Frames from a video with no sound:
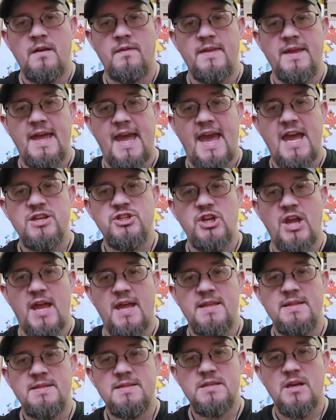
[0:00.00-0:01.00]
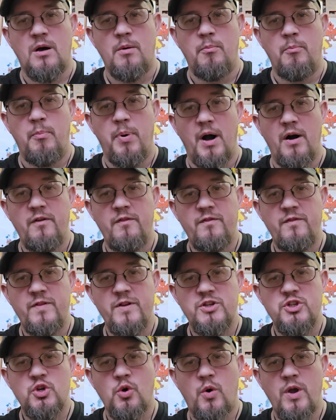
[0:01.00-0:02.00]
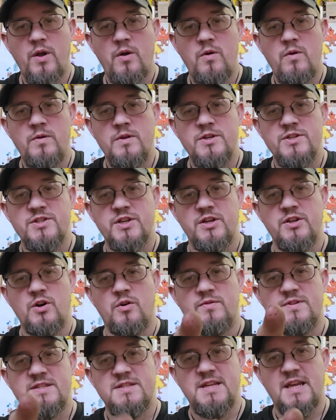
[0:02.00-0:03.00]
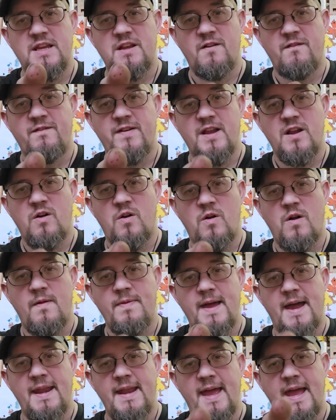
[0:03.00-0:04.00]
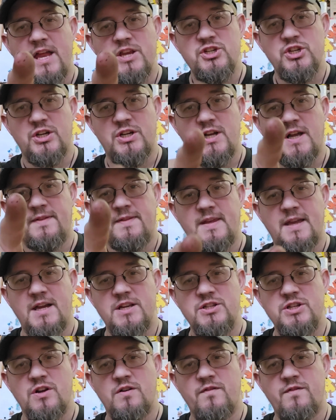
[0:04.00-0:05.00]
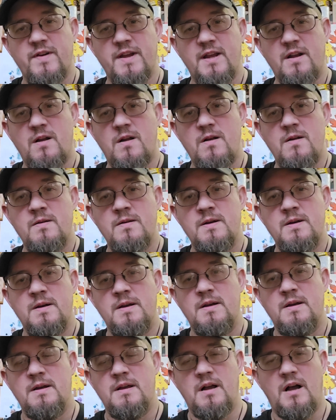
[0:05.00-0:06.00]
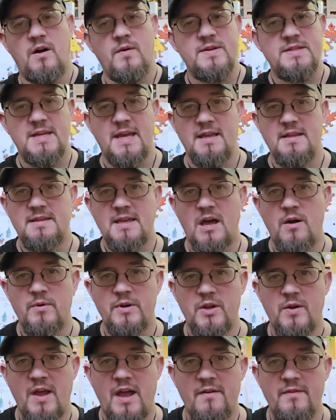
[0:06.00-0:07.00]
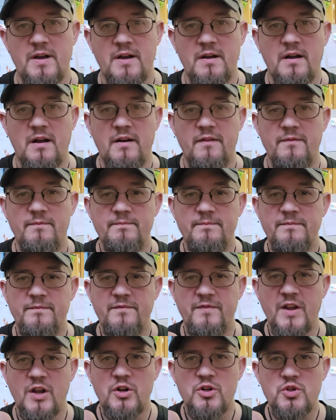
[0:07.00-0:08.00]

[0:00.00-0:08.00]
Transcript: The edge ends above the choil, so you don't stick your finger on that edge and cut the edge of your finger. I always hate that when you have a finger